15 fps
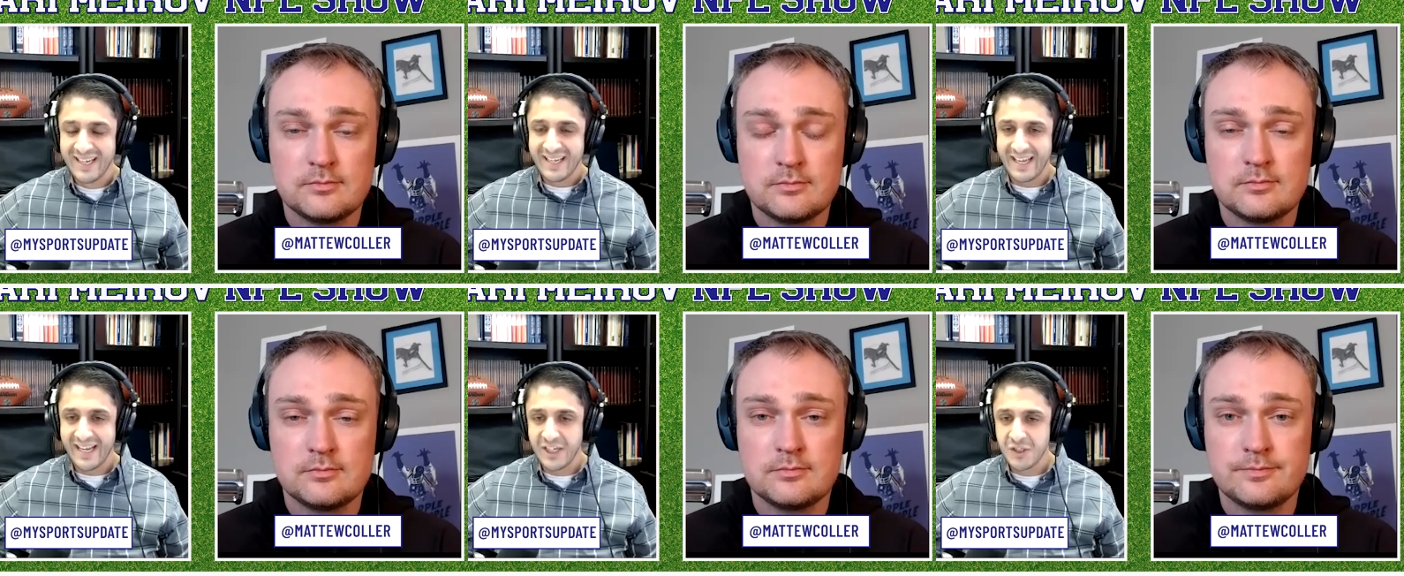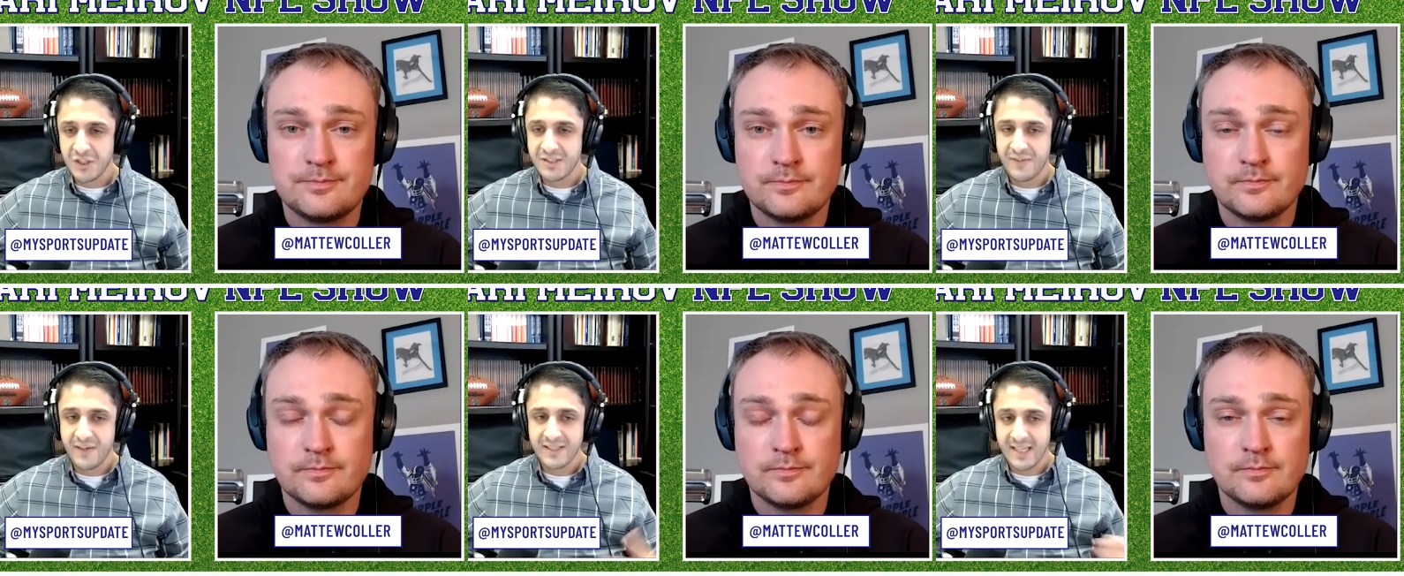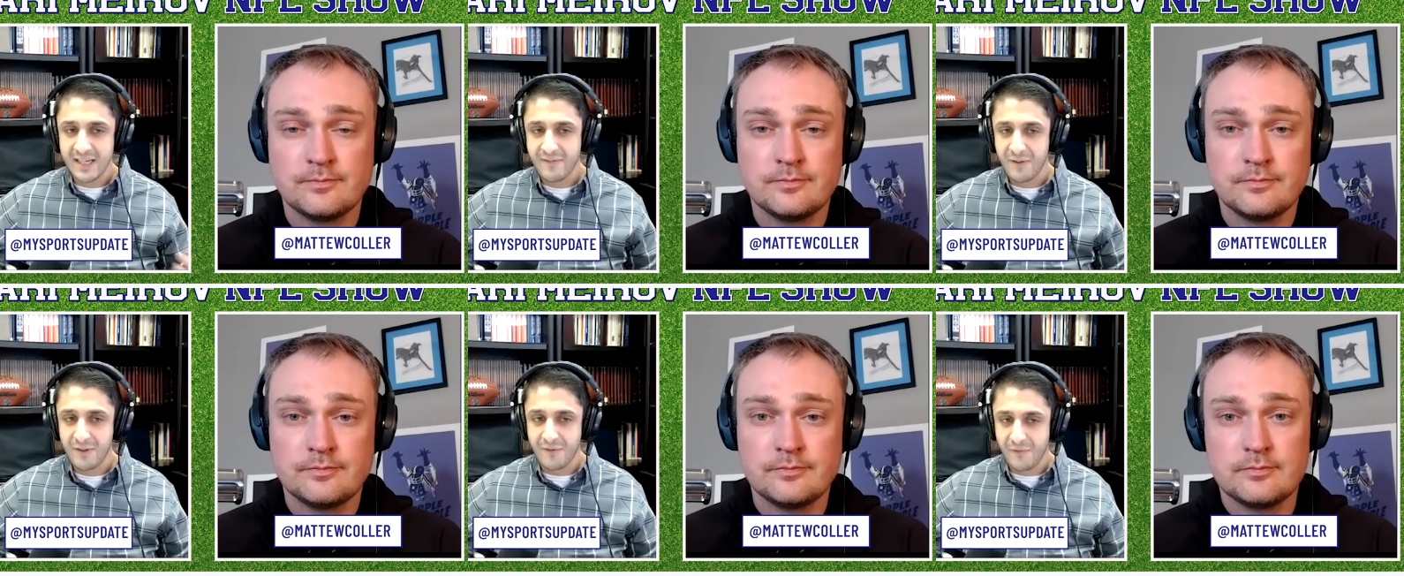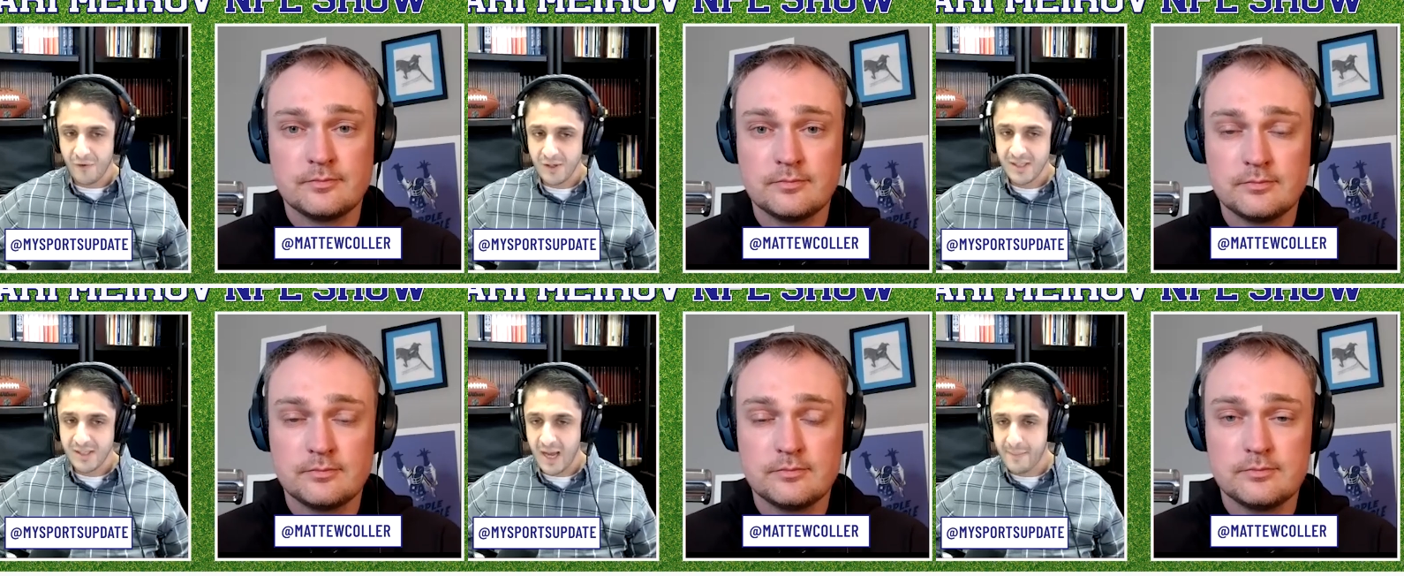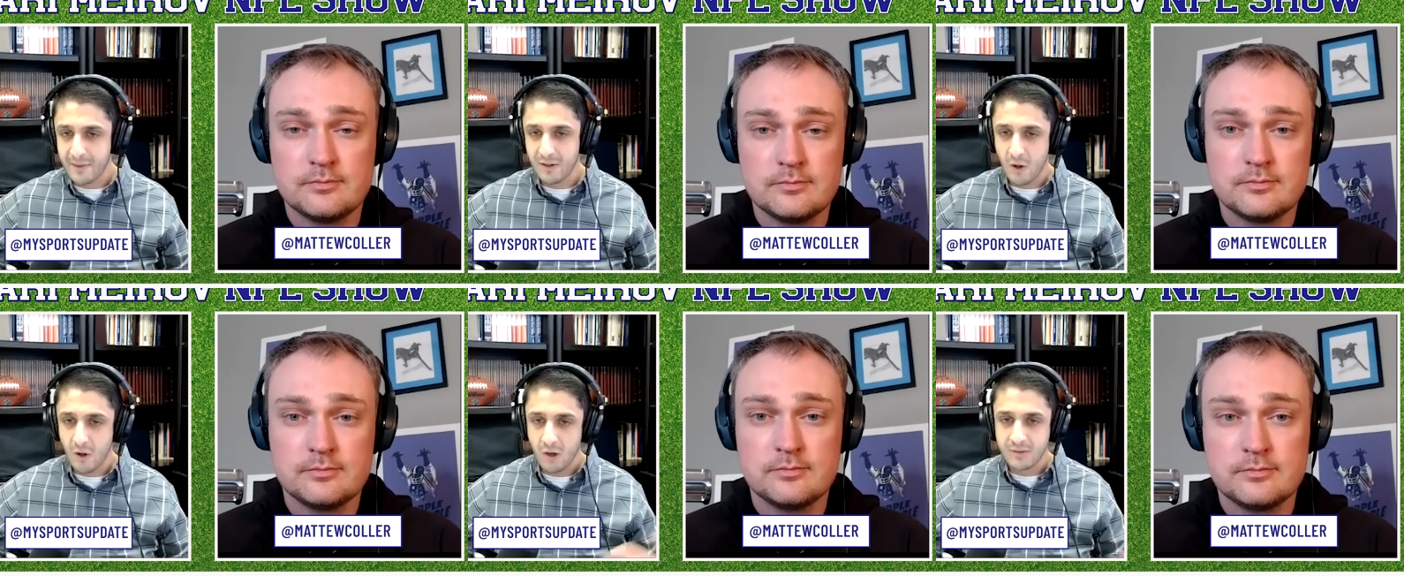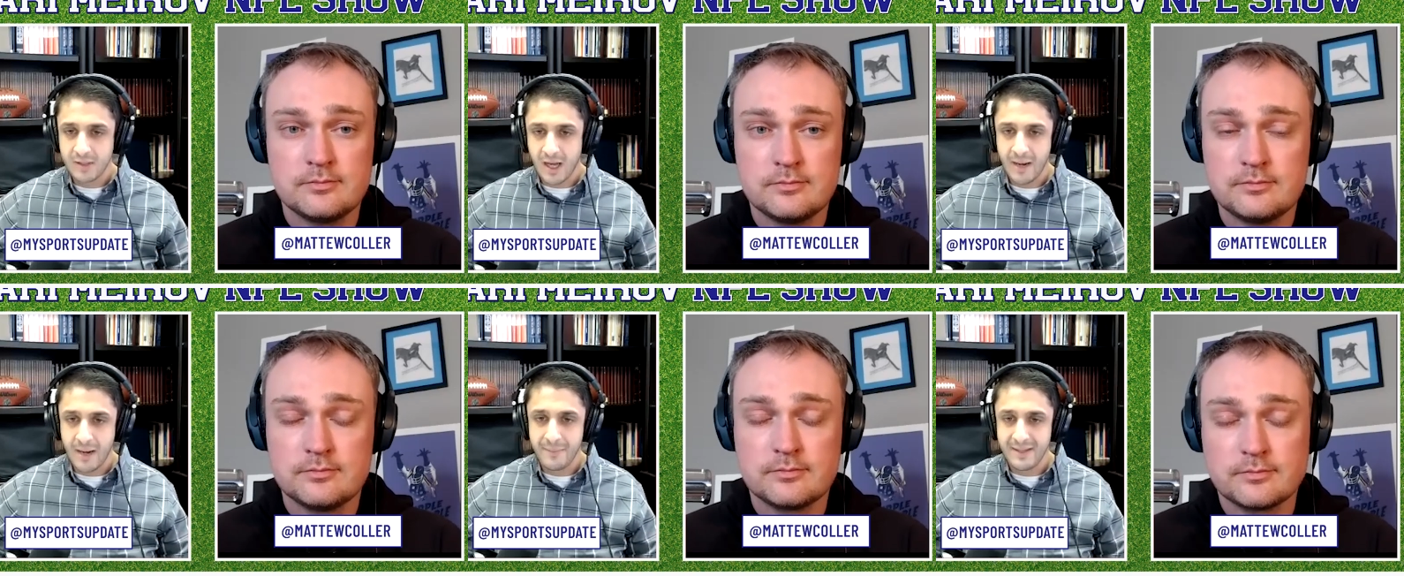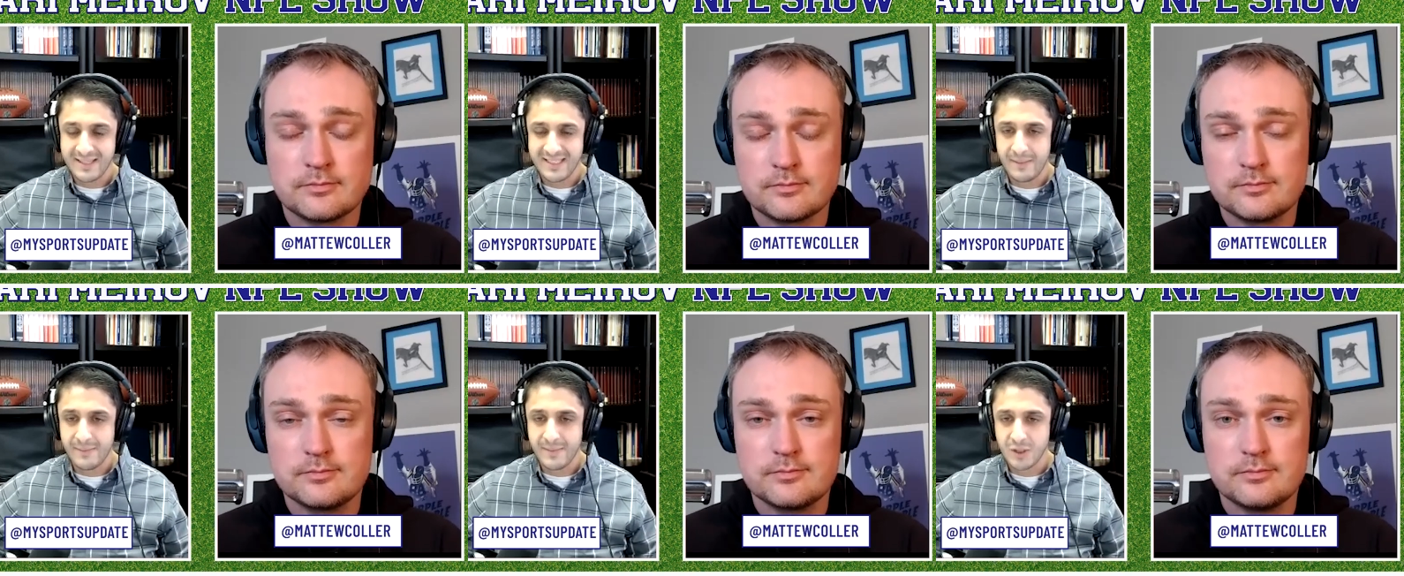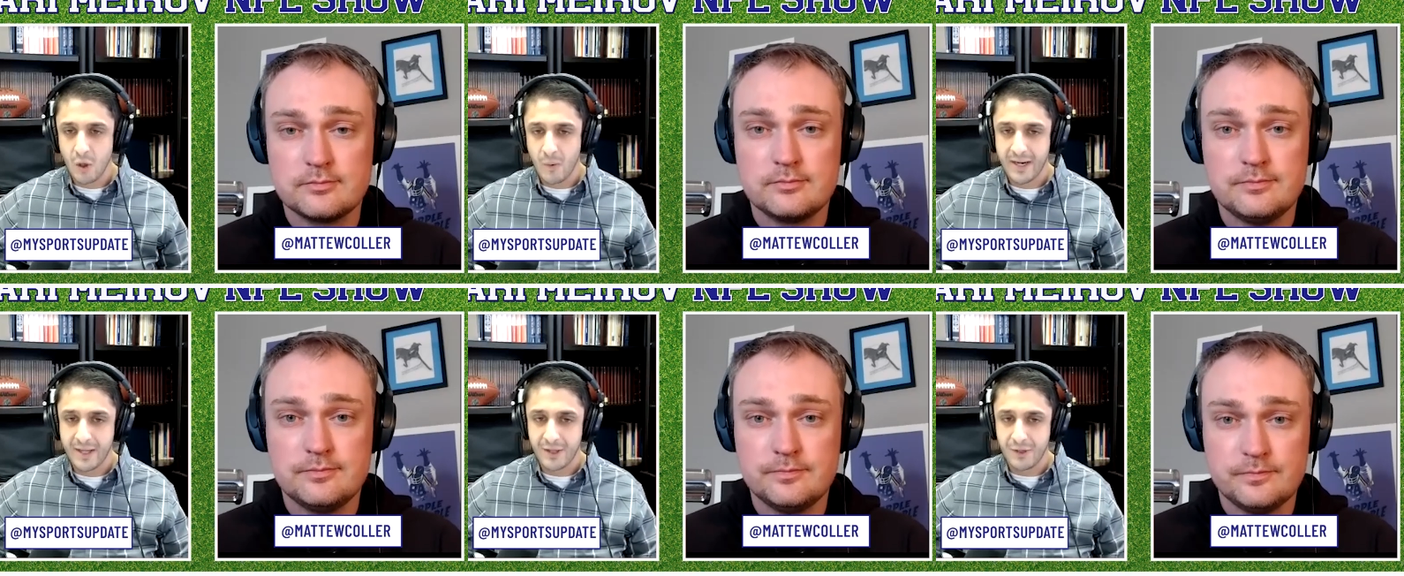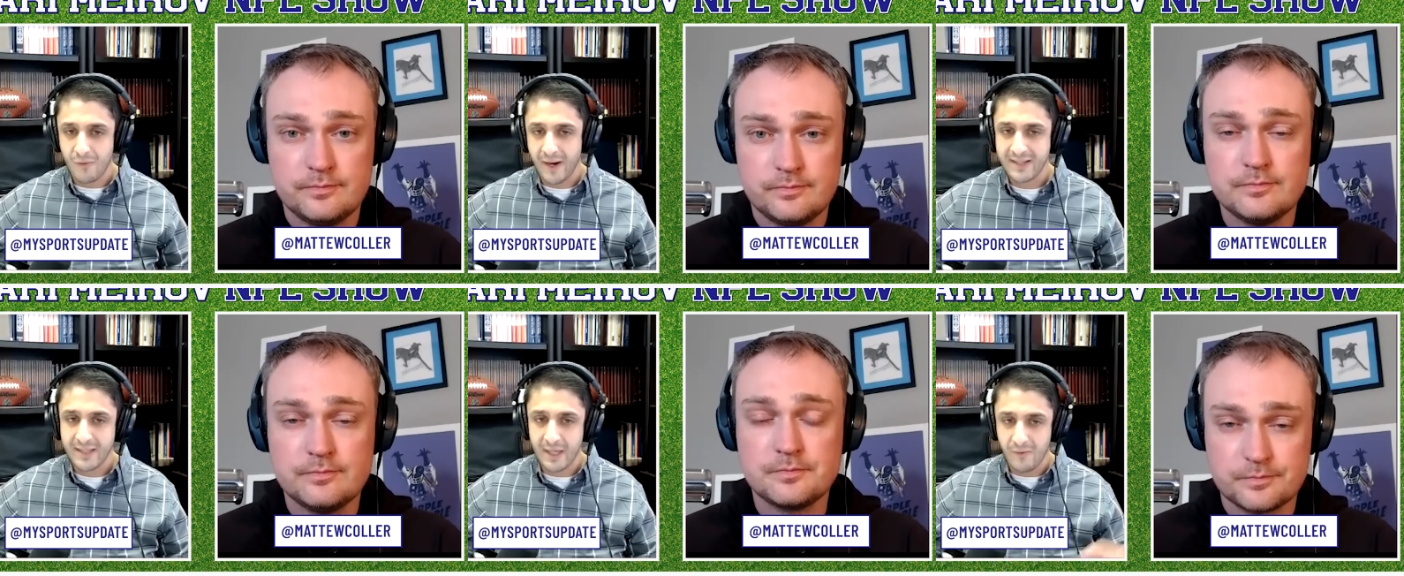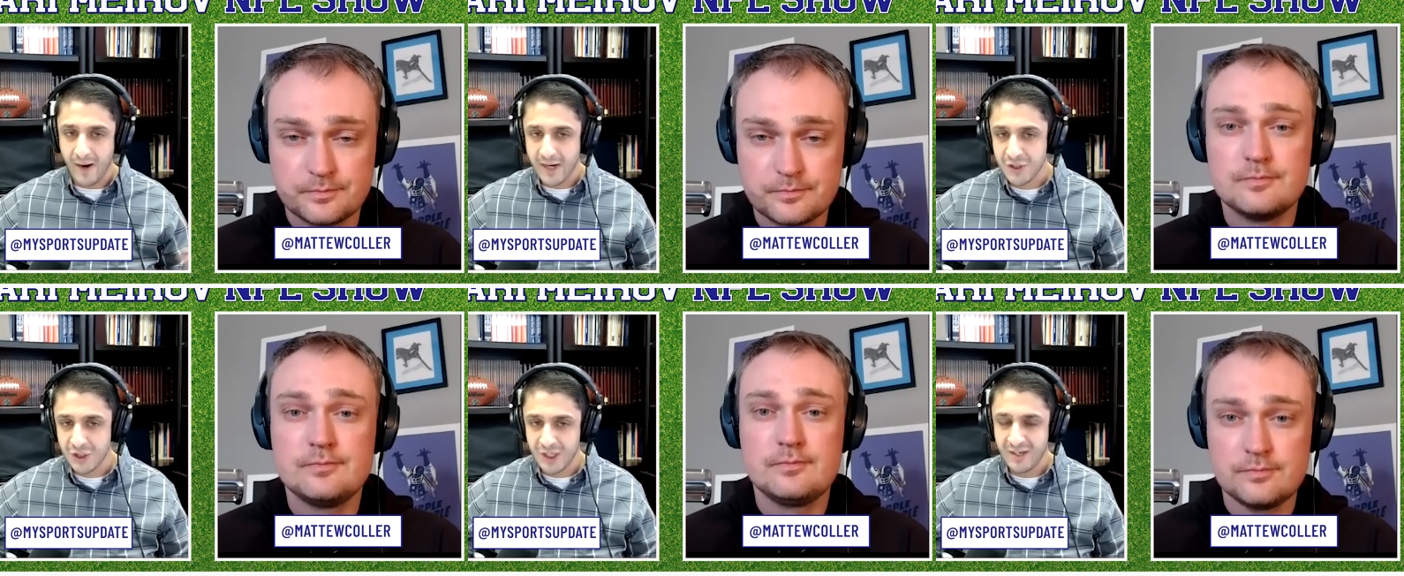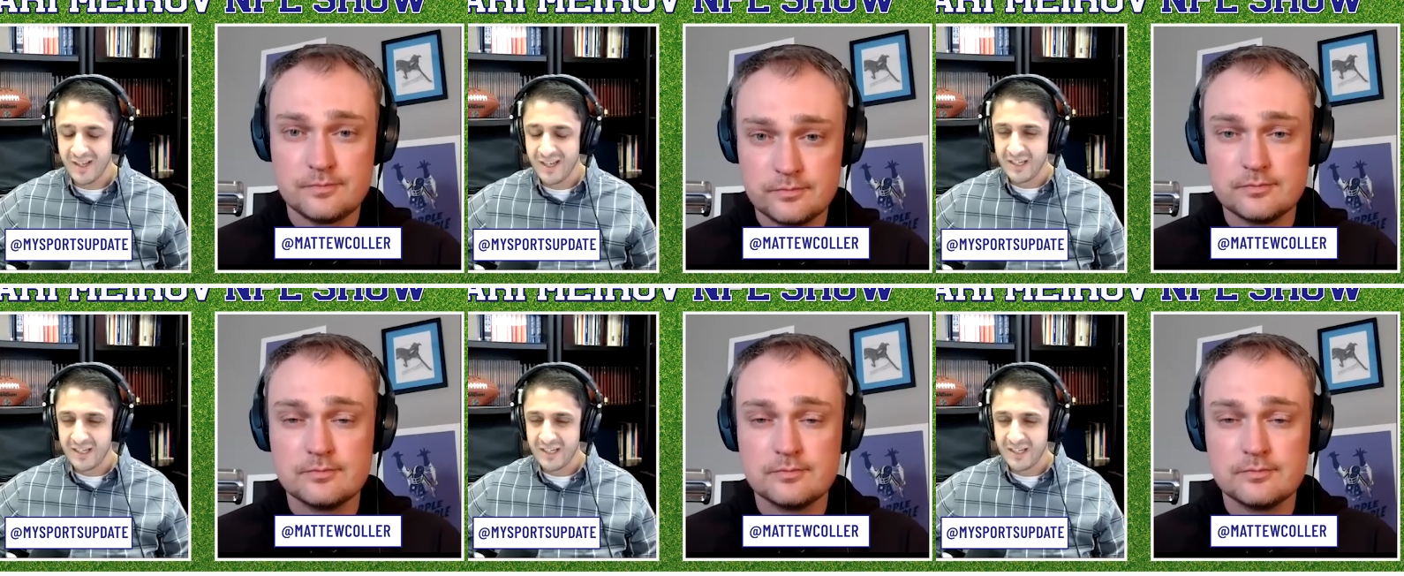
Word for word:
Speaker 1: it just feels like for the first time in a long time, this team is going in the right direction.